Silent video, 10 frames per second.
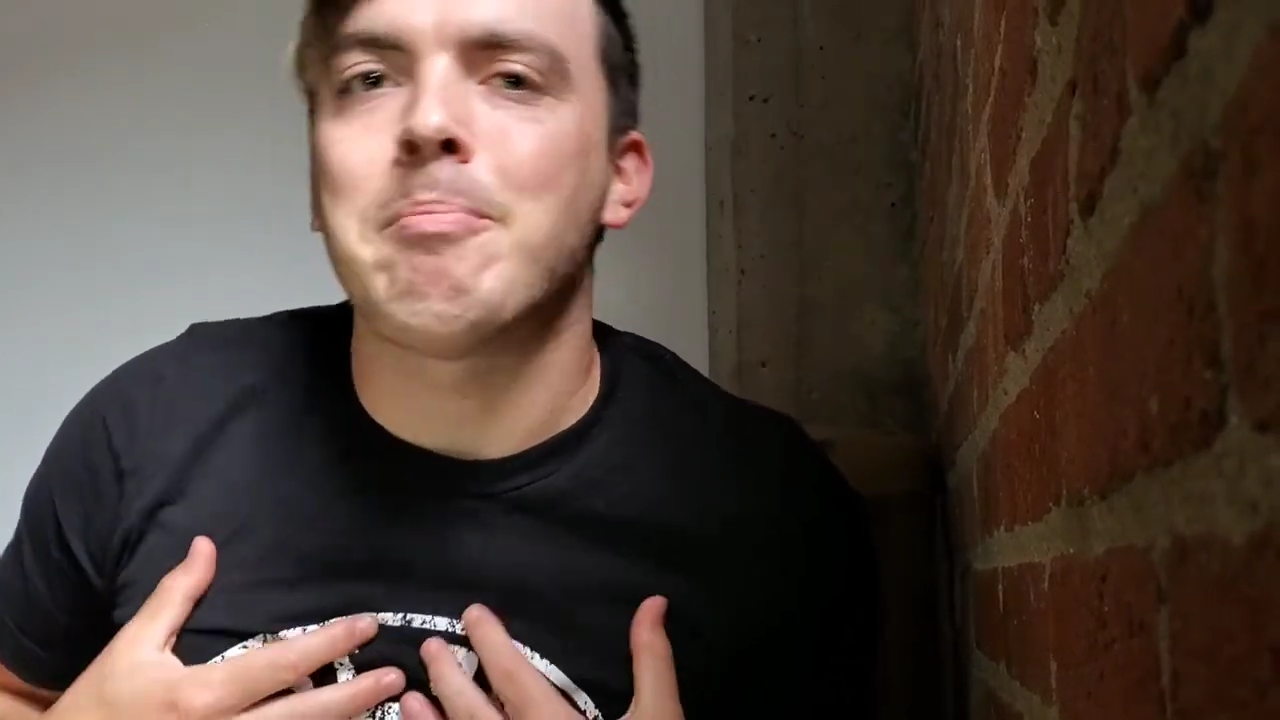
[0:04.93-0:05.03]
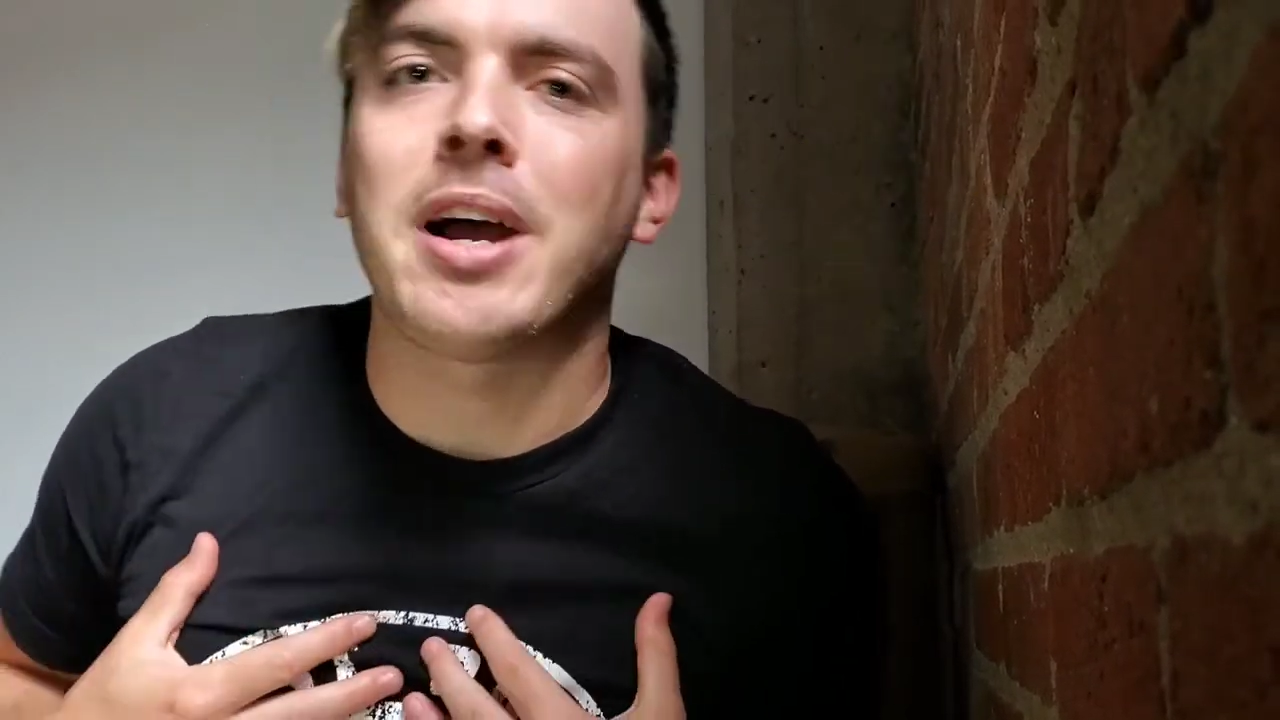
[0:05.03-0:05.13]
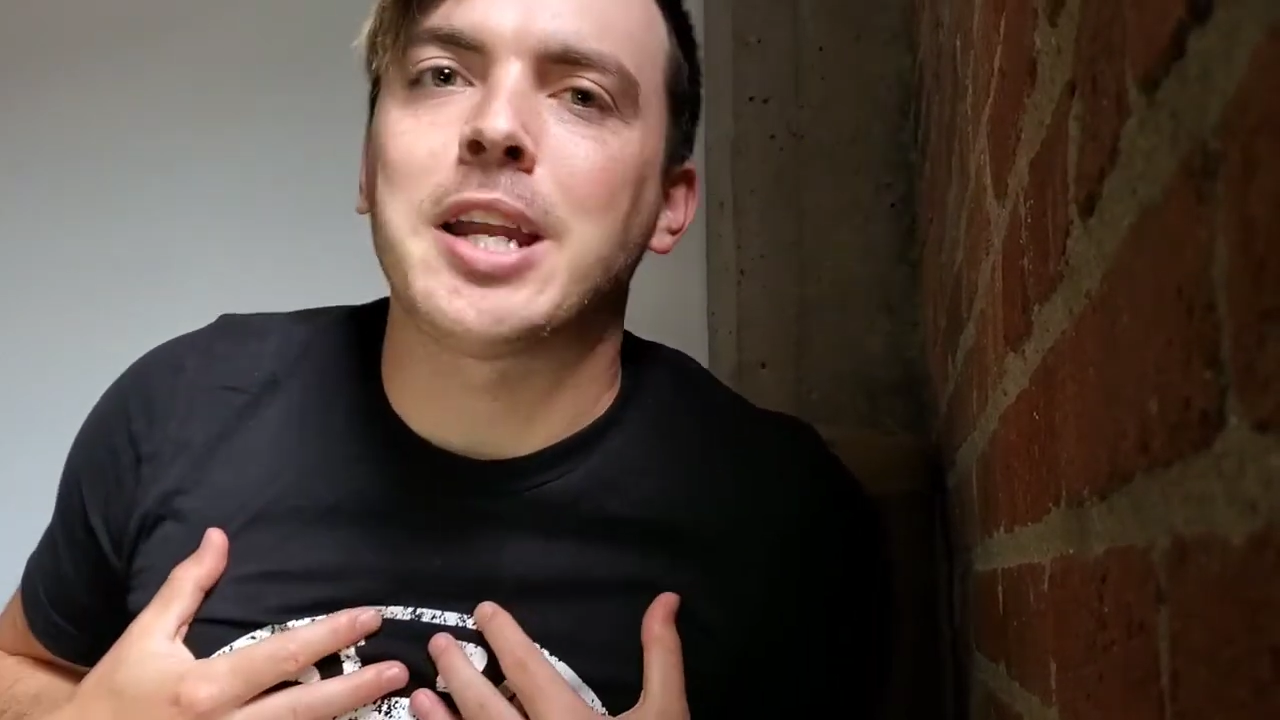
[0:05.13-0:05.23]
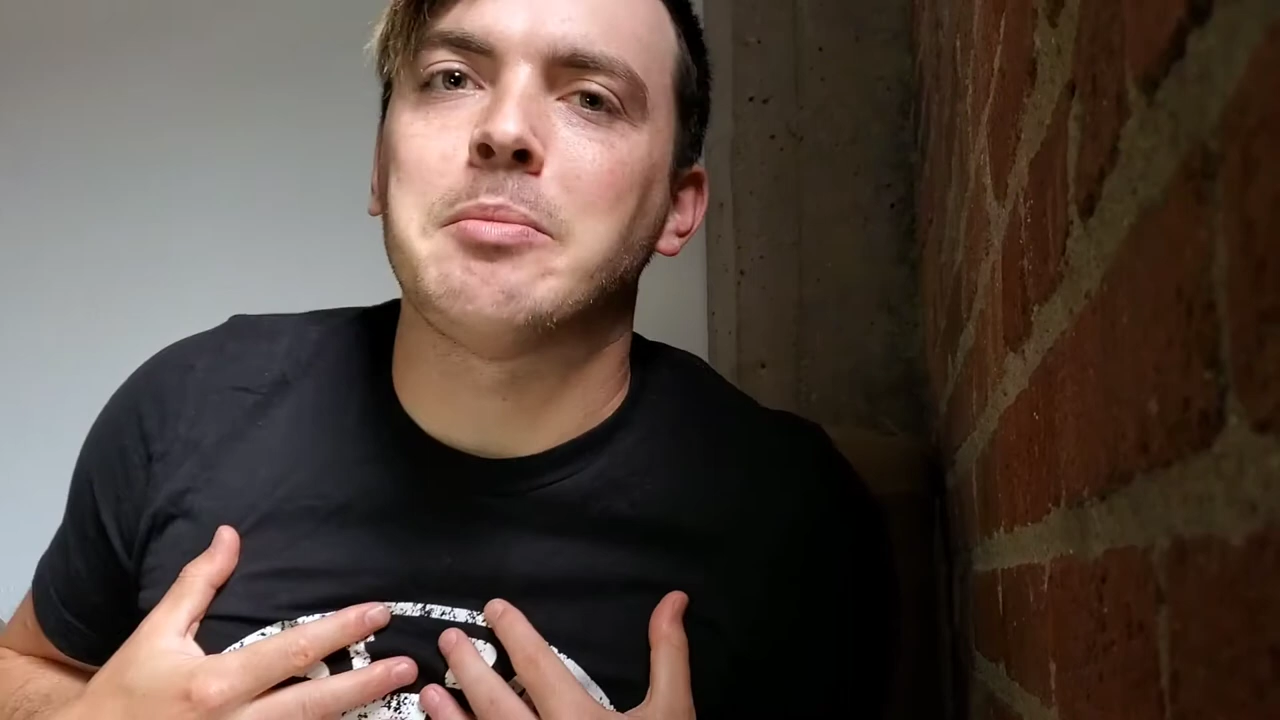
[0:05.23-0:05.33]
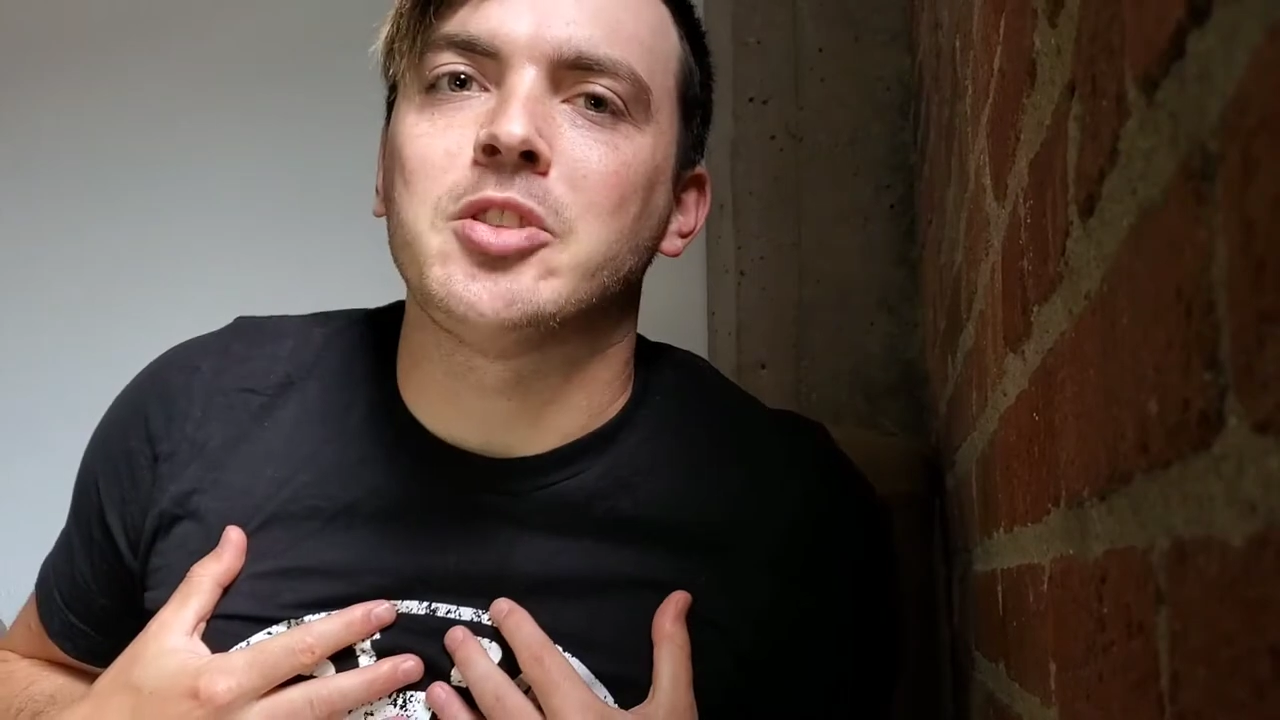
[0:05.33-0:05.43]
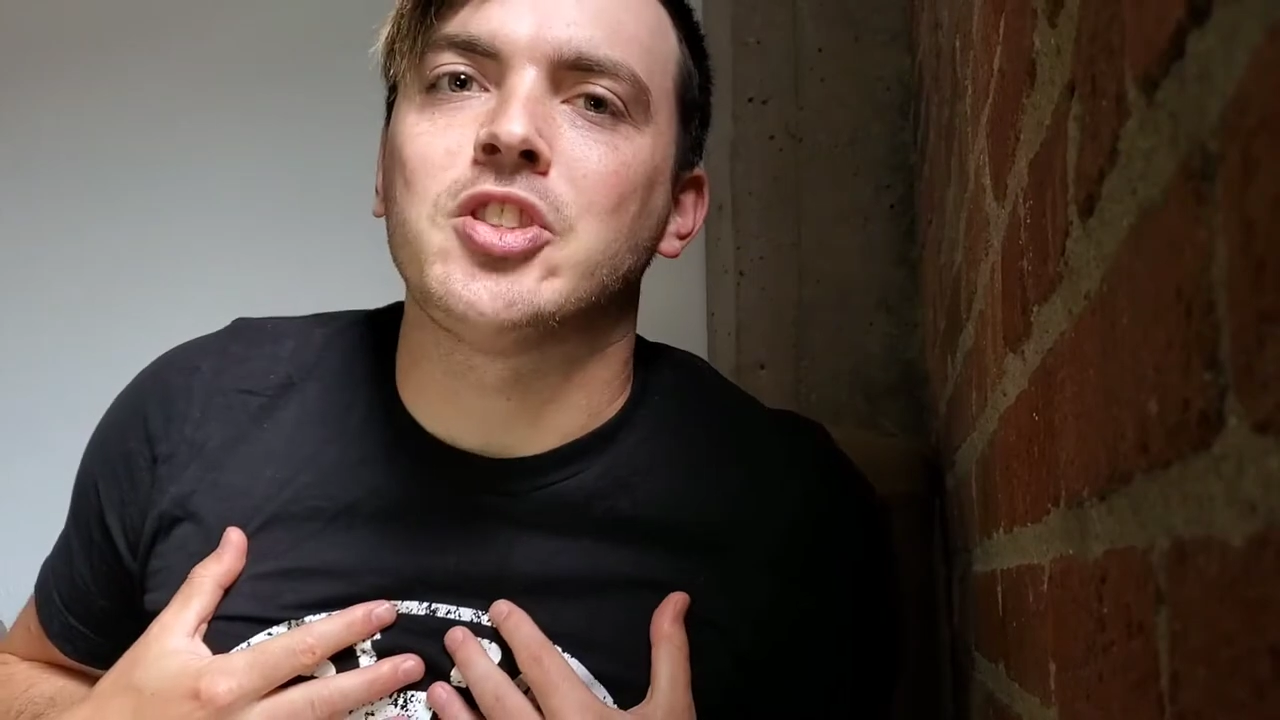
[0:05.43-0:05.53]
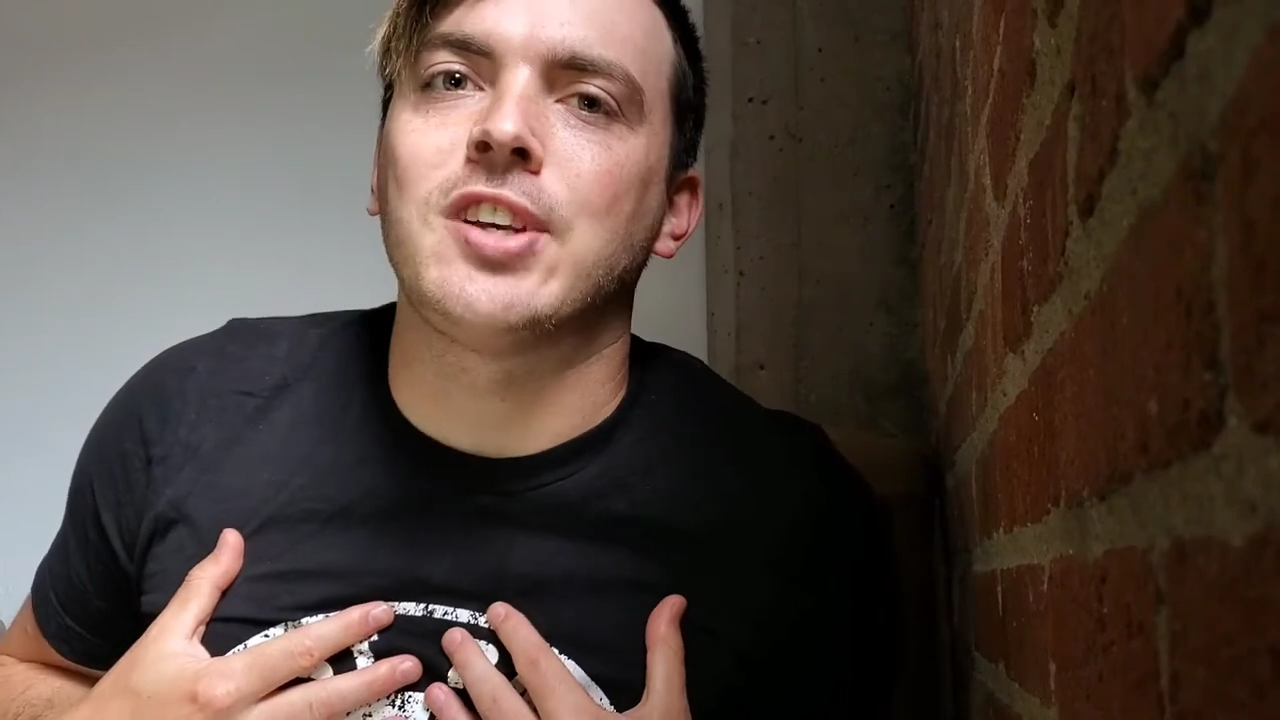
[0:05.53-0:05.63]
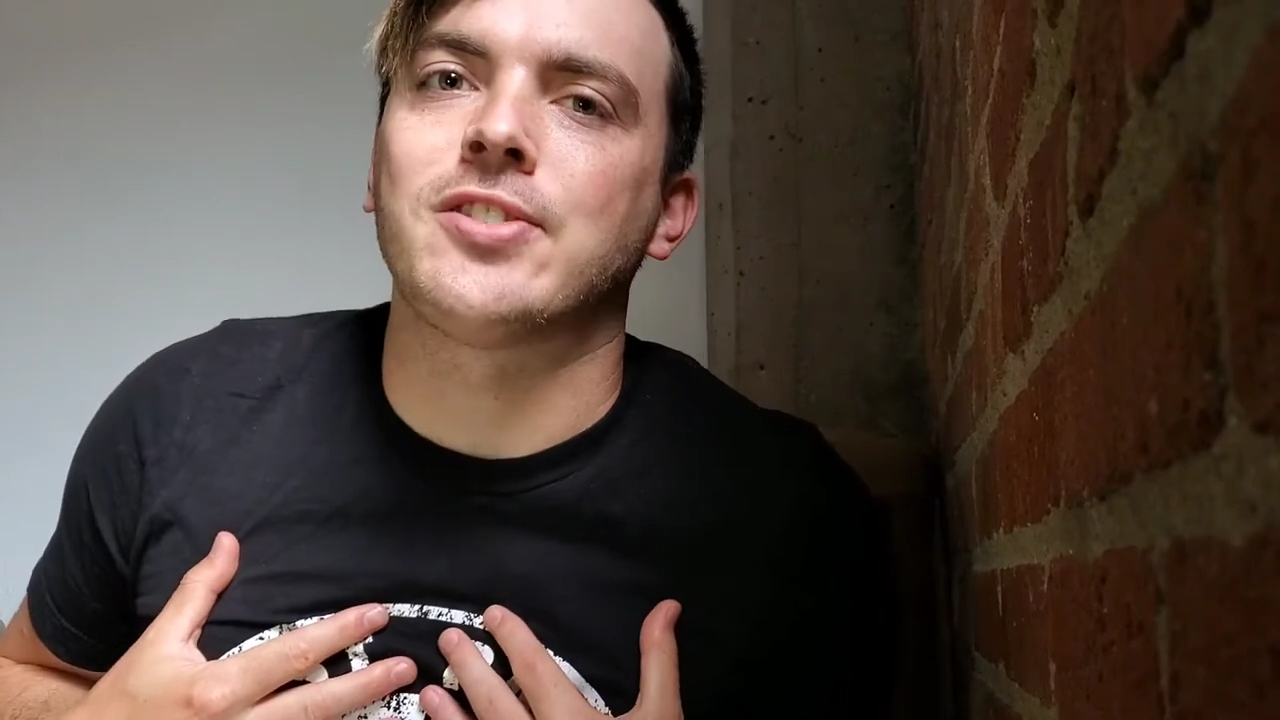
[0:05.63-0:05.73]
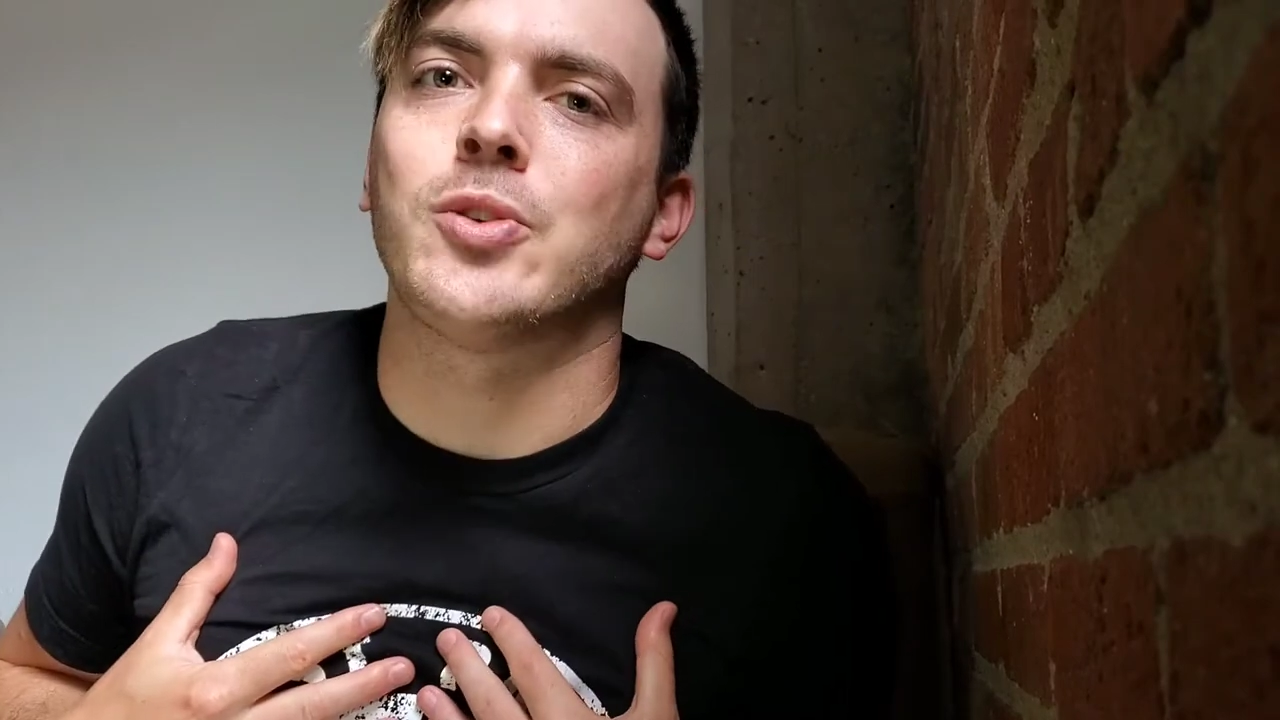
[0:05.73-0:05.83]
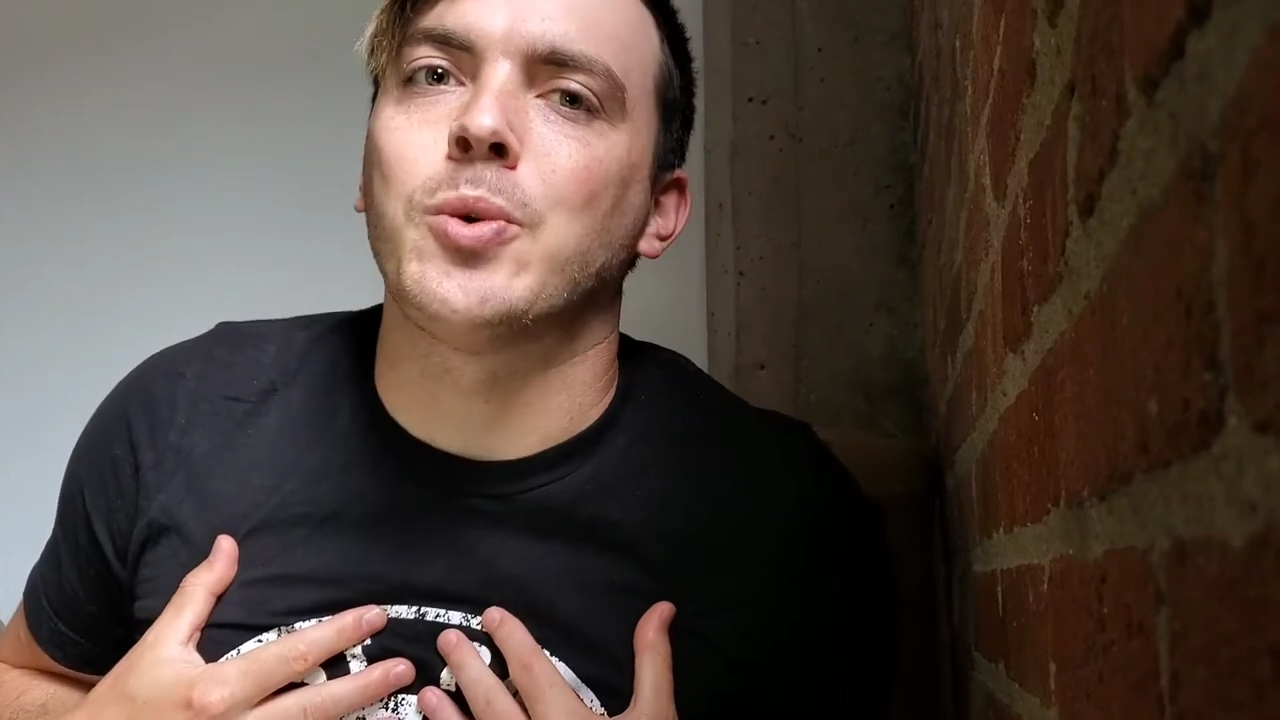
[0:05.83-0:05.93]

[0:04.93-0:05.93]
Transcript: My name is Justin